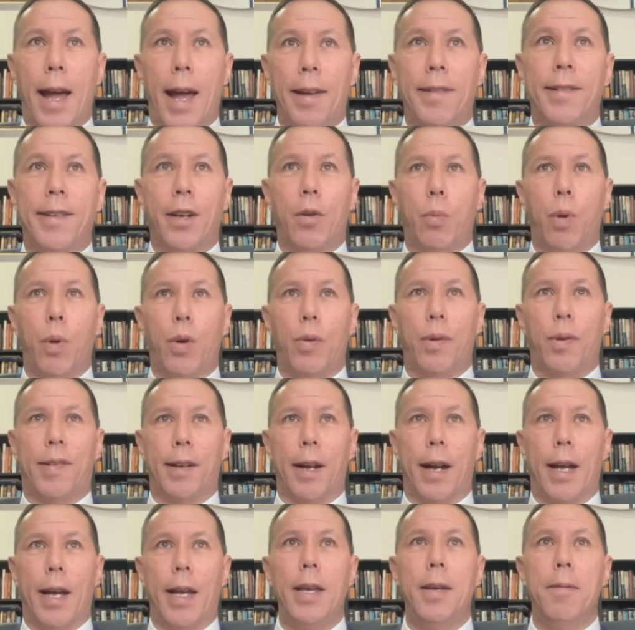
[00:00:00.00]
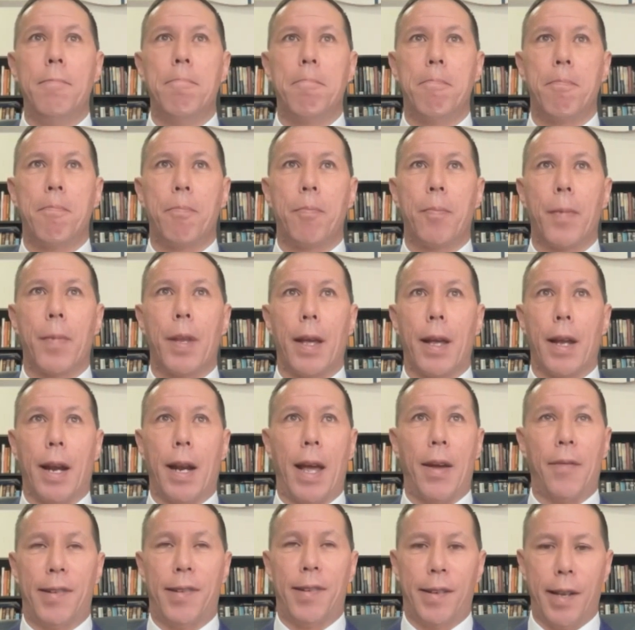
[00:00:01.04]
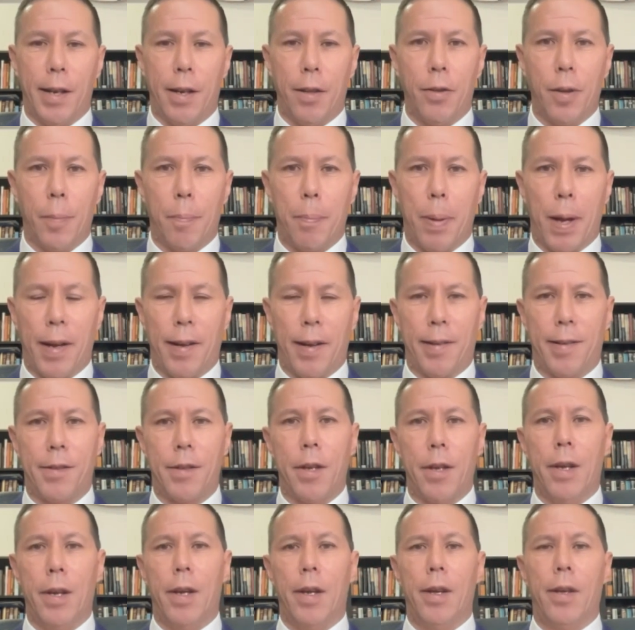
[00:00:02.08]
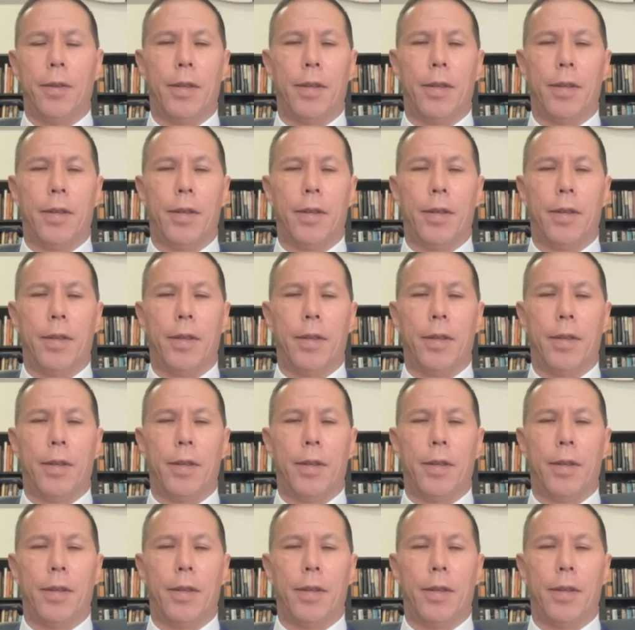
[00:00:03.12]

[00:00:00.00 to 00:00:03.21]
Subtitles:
ASIC will say, and have said in the past,